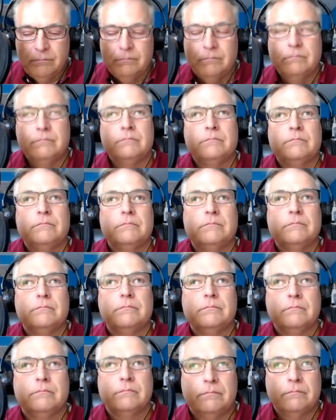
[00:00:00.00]

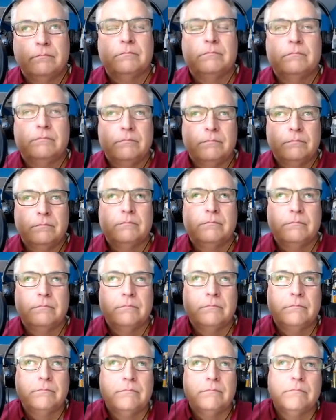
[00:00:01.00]

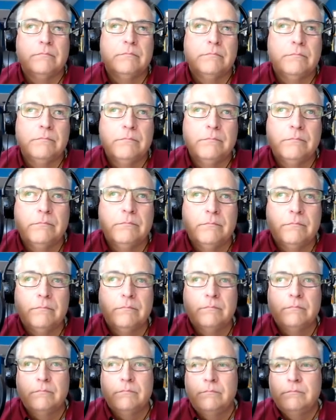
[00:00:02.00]

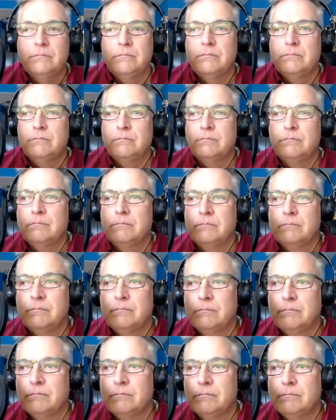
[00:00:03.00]

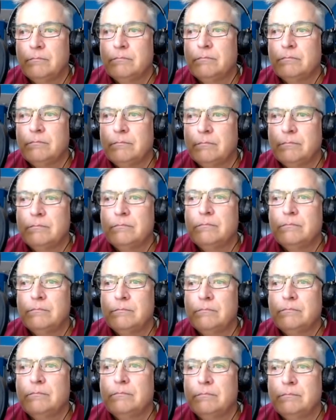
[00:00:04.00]

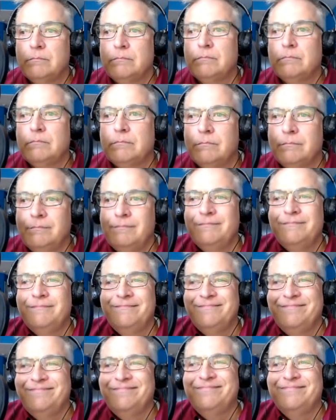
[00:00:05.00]

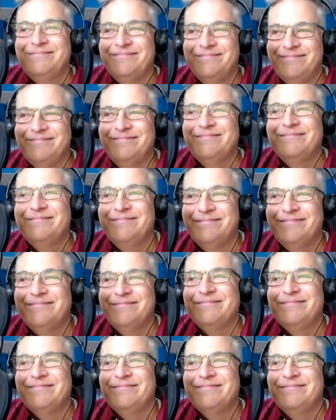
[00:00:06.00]
No words are spoken by the person on screen.